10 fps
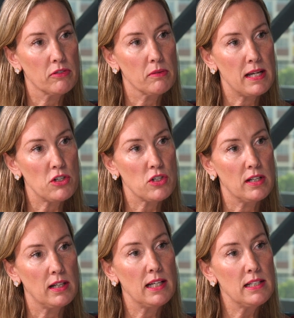
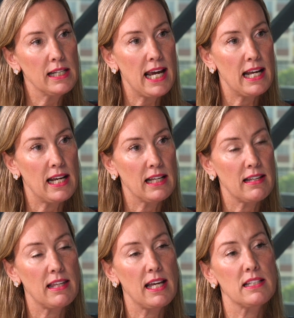information, indicating
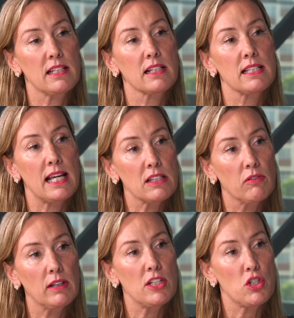that they had
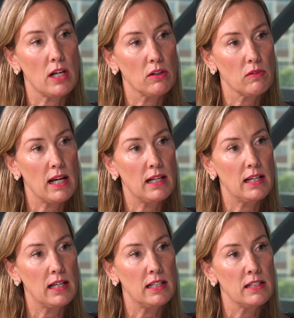successfully
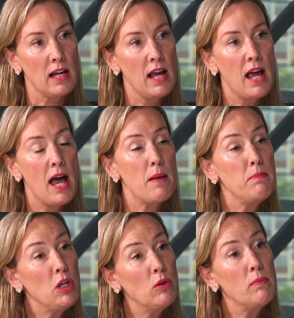generated
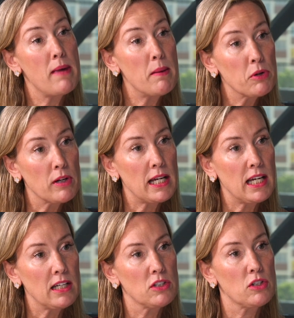immune
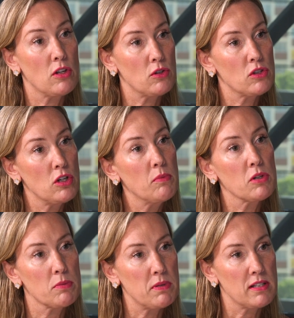memory to those
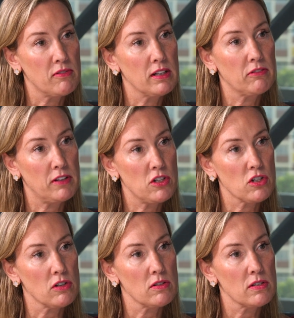tumor-specific
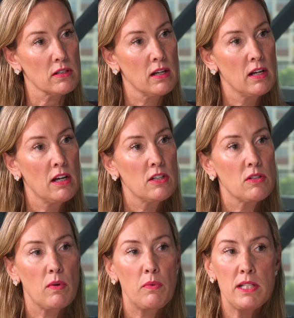features.
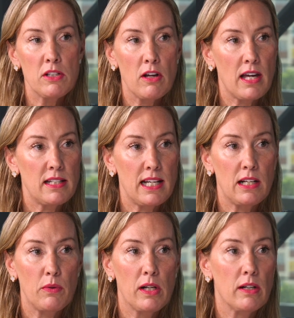So when we saw that
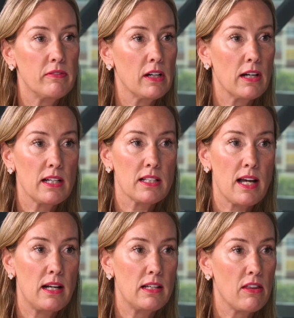data, we got very
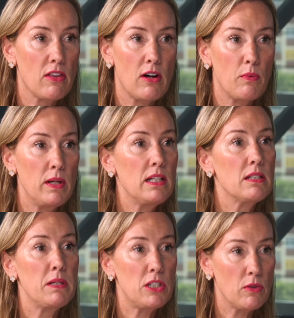excited and thought we need
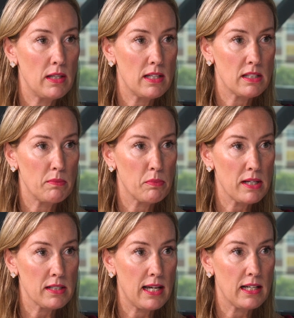to be doing this in
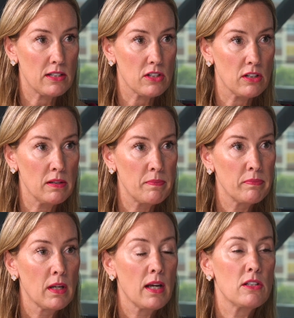breast cancer.
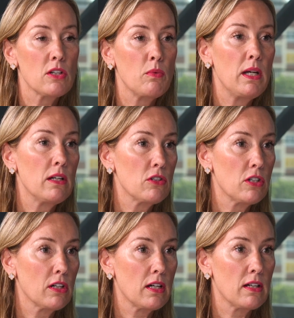And so we
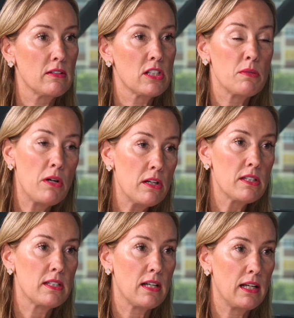undertook a small
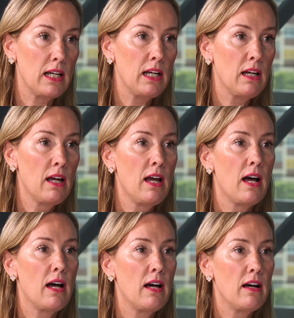study
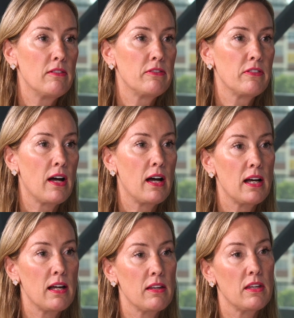of
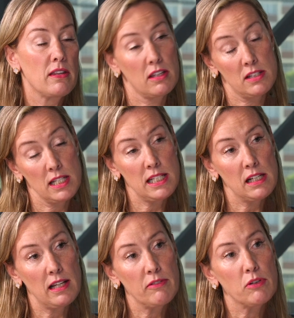uh, the C T
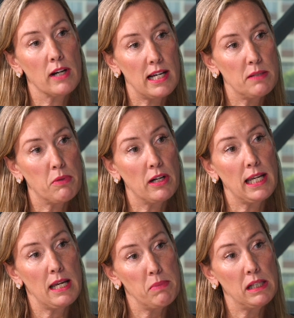L A four antibody
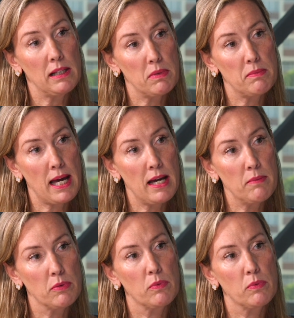ipilimumab